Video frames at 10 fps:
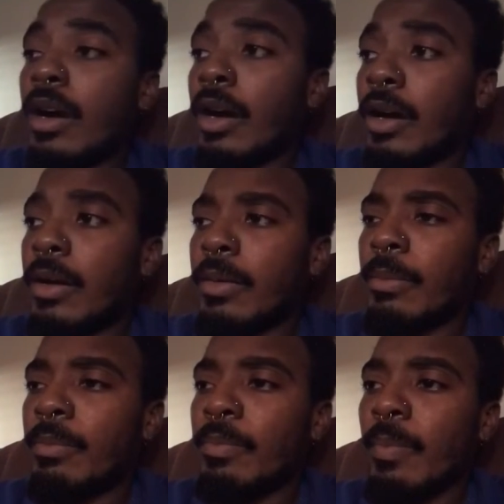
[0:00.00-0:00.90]

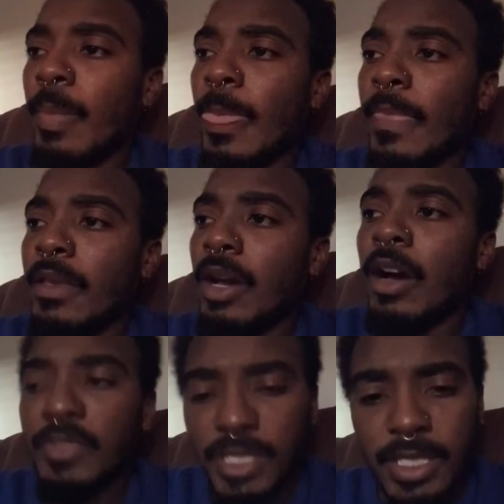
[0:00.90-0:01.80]

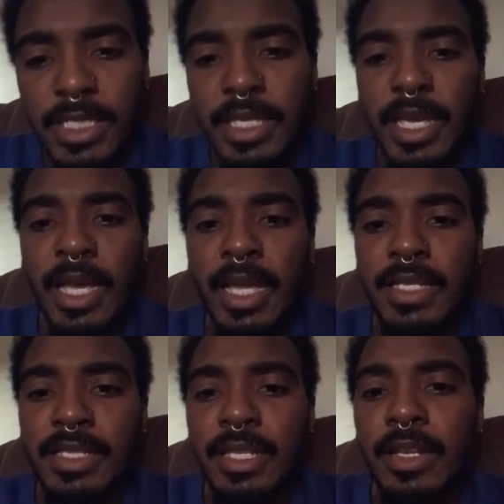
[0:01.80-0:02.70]
of seeking that
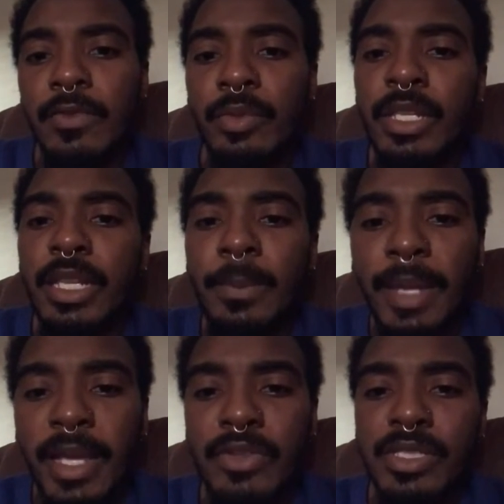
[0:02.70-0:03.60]
guidance and of really
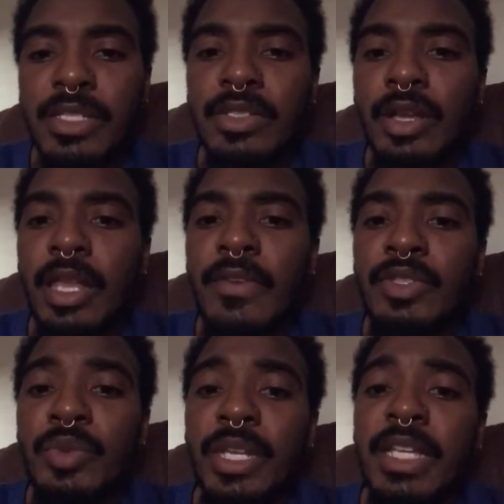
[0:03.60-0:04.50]
applying those things in our life
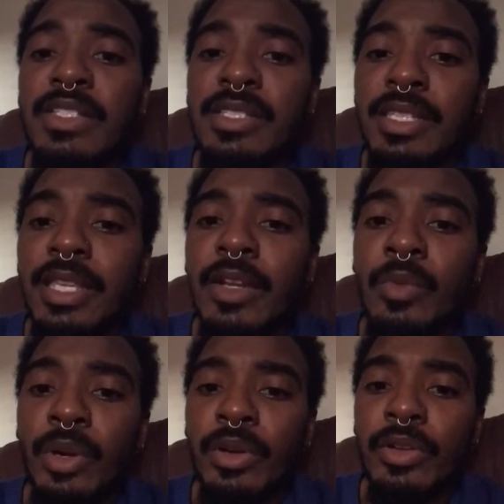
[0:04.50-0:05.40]
so we can actually see that
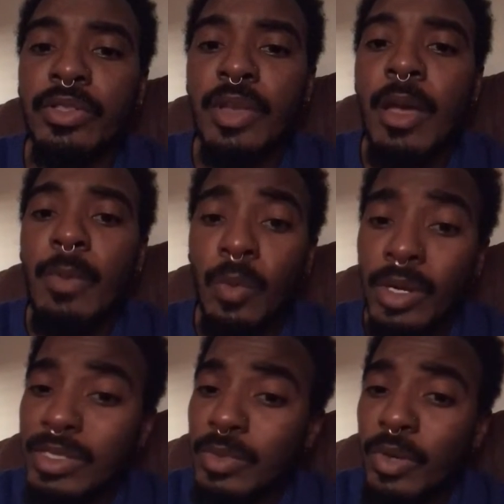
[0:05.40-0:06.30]
it works. But
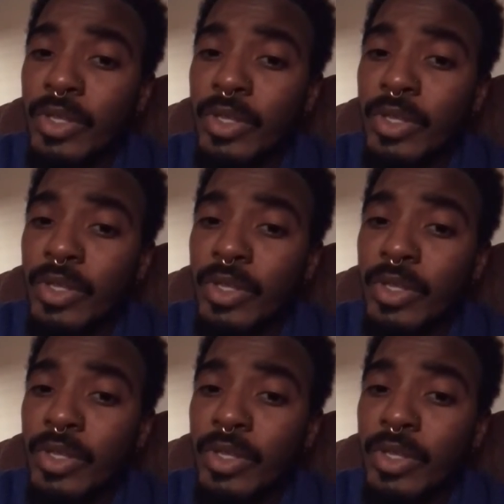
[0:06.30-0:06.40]
once it